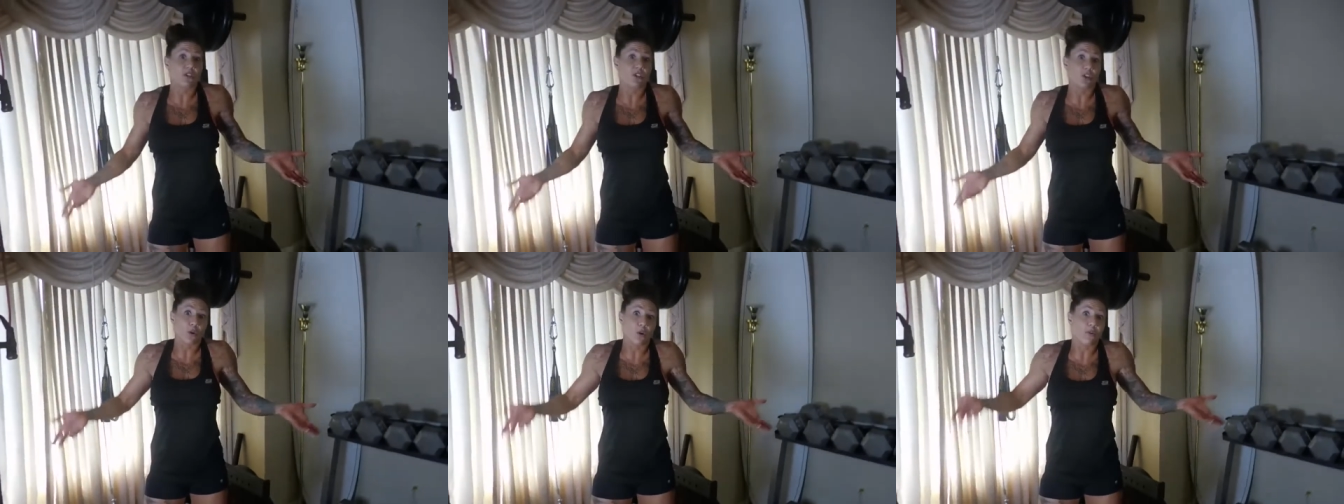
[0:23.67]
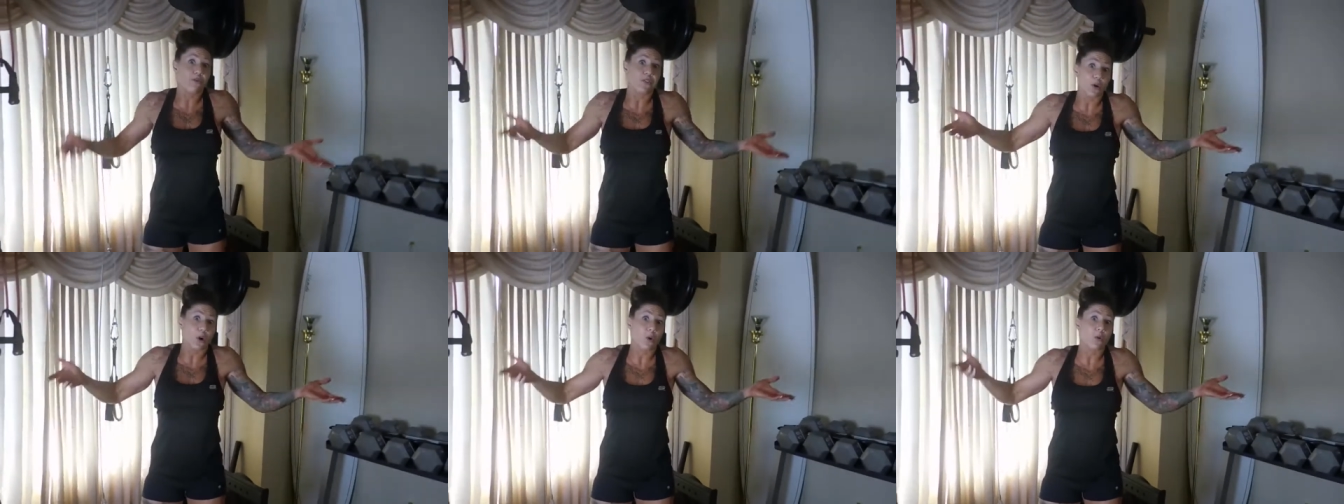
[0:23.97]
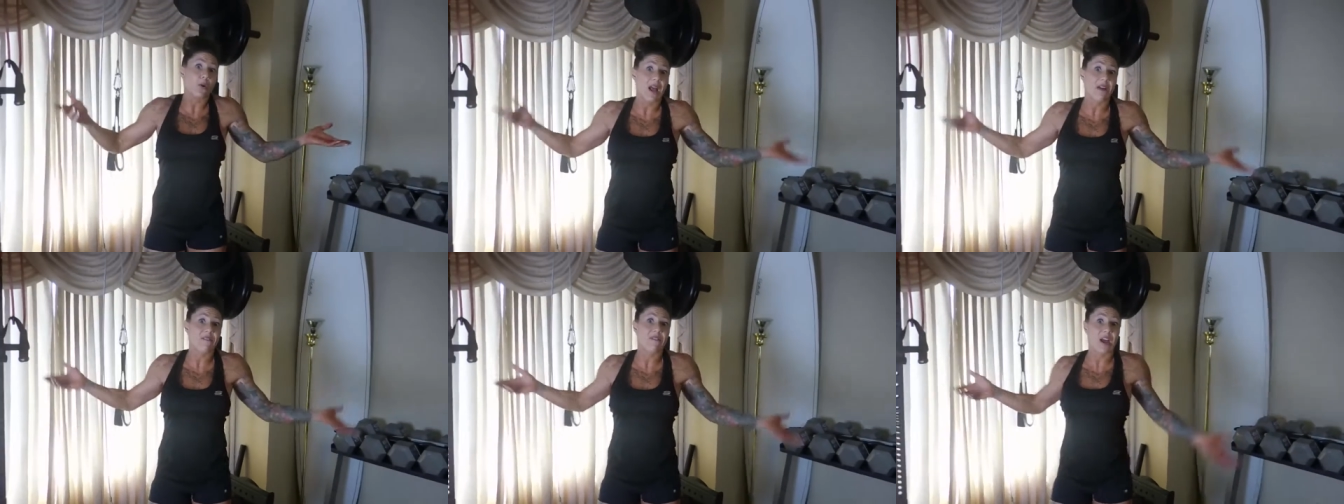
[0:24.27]
to do if you
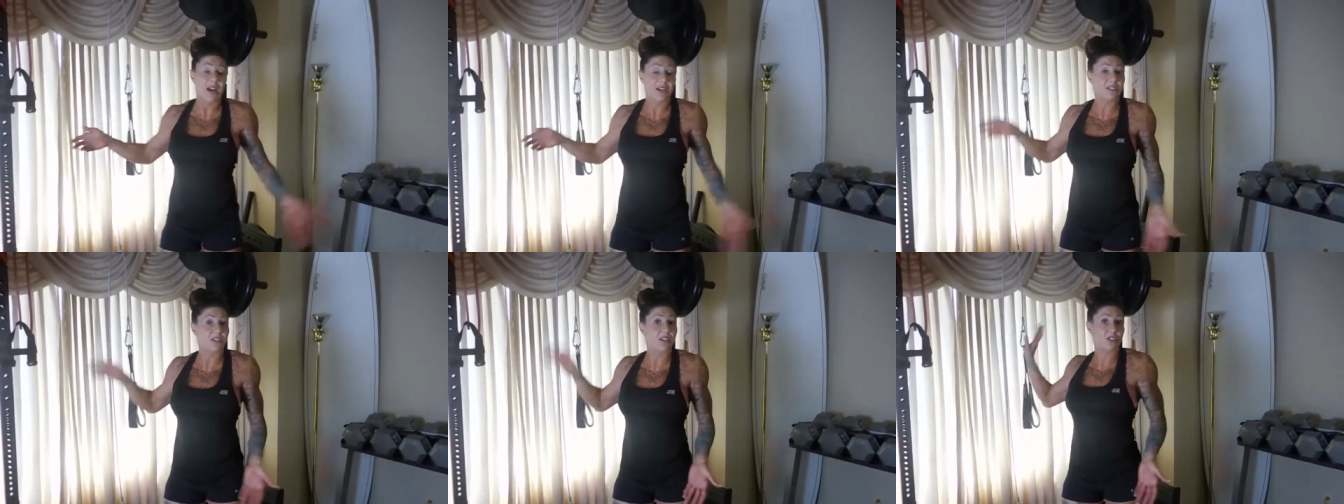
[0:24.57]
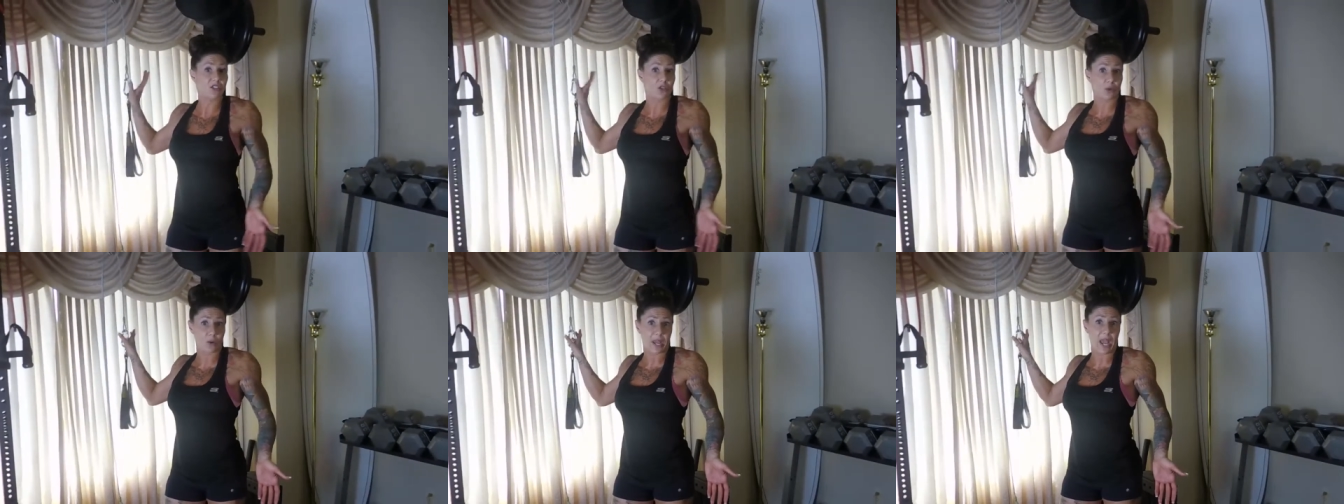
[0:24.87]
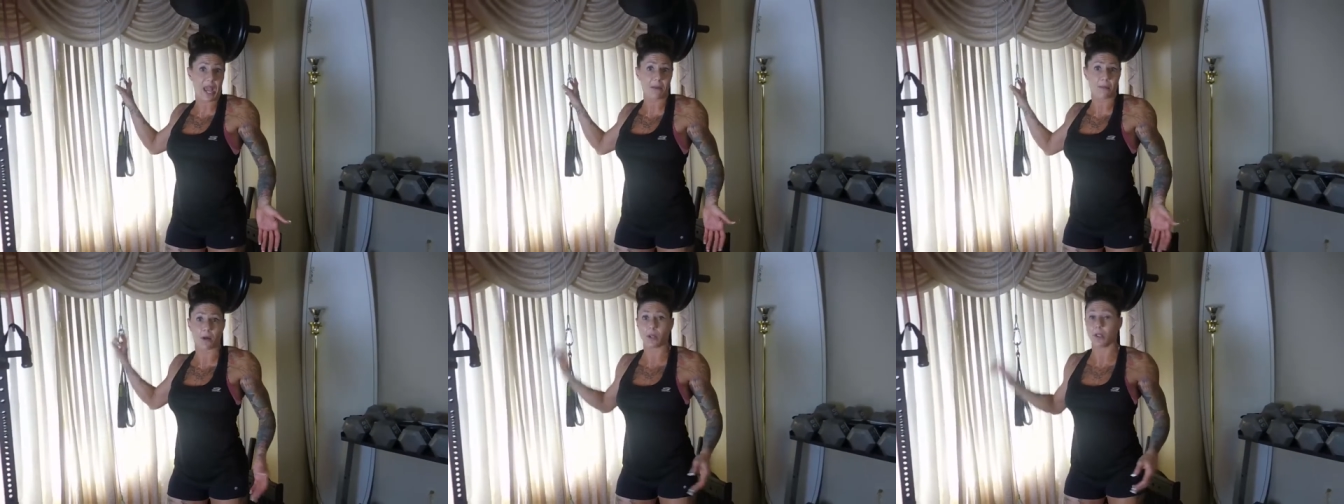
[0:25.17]
don't have access to a
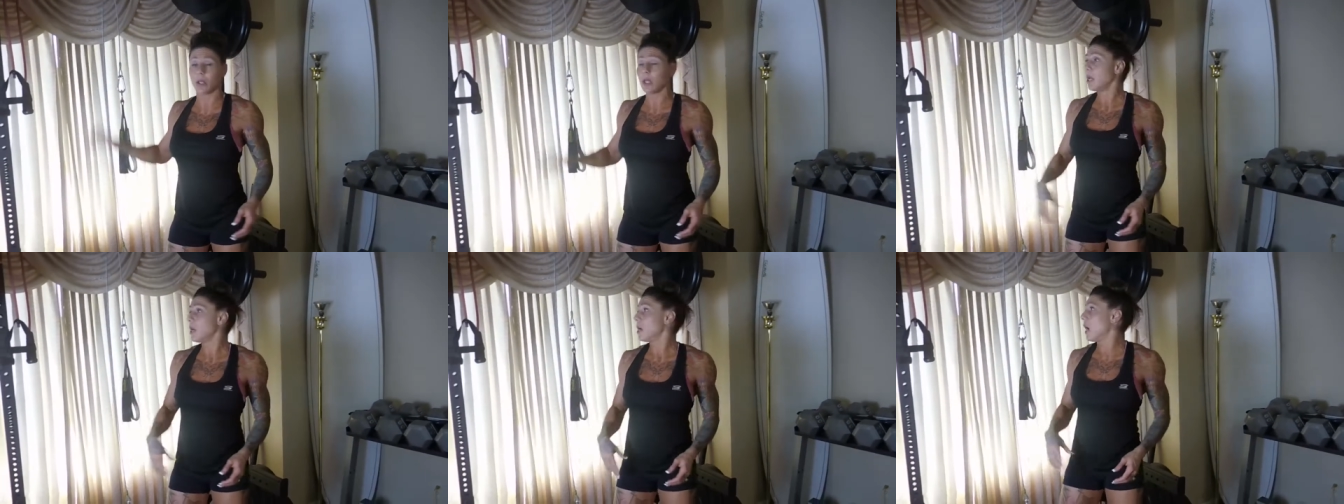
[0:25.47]
cable.